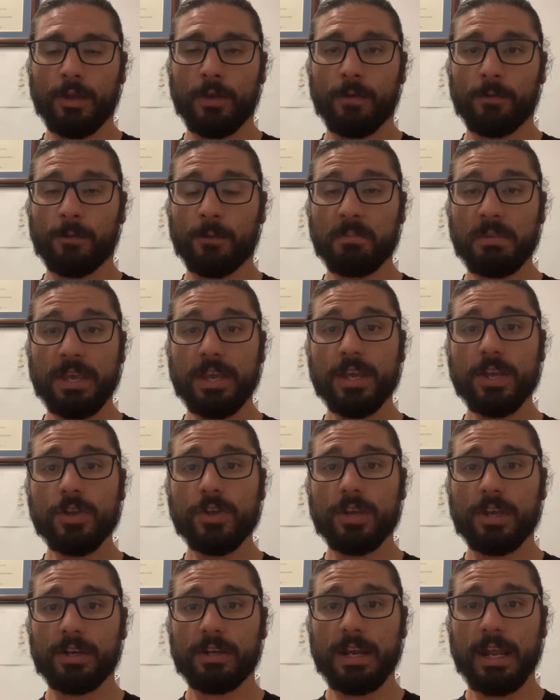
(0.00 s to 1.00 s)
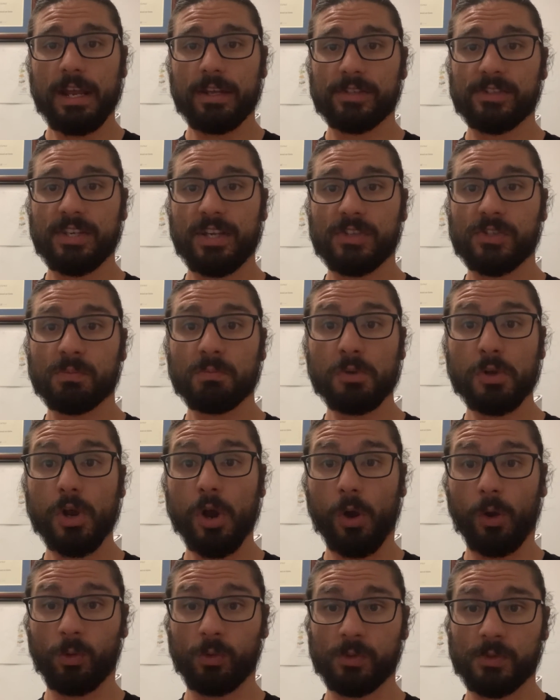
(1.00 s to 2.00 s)
From here, you can now set some
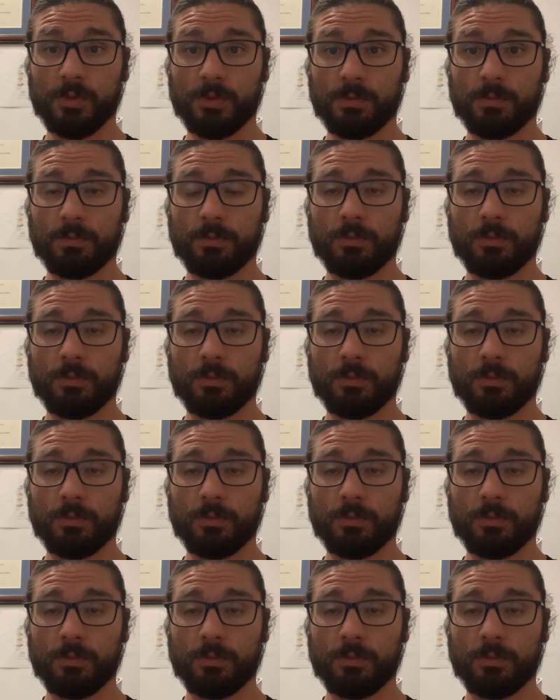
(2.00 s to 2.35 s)
goals.